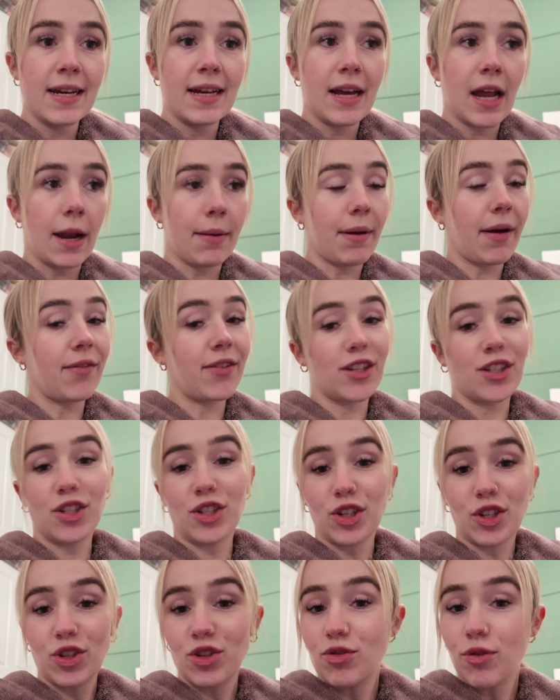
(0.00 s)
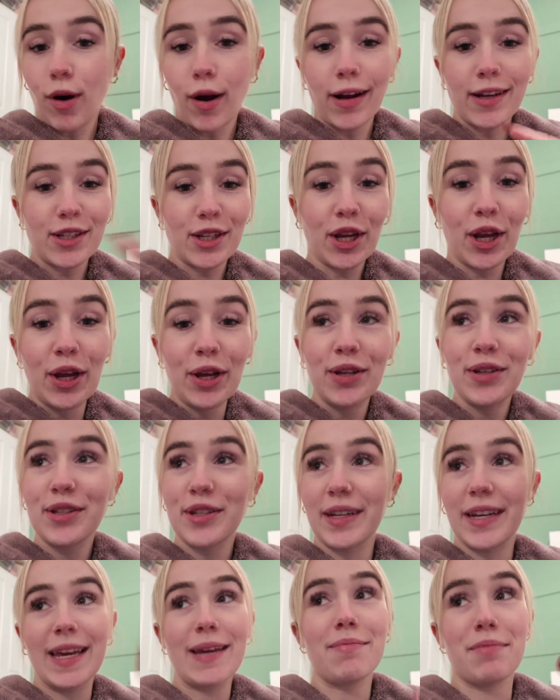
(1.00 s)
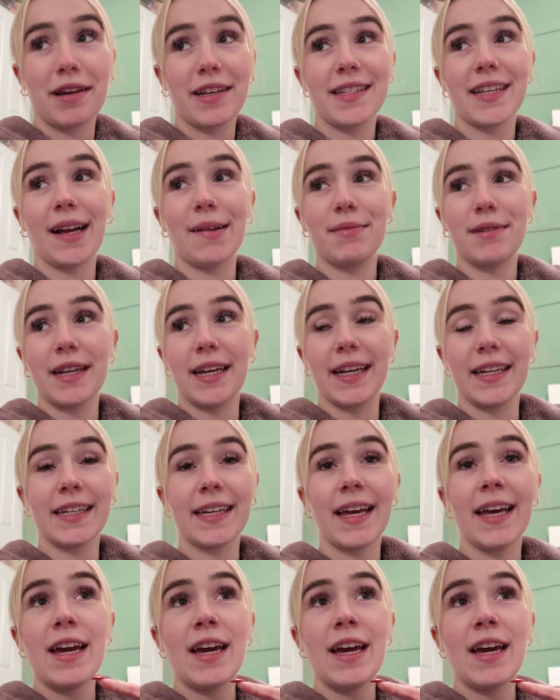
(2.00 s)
and I'm having to just try to keep accepting.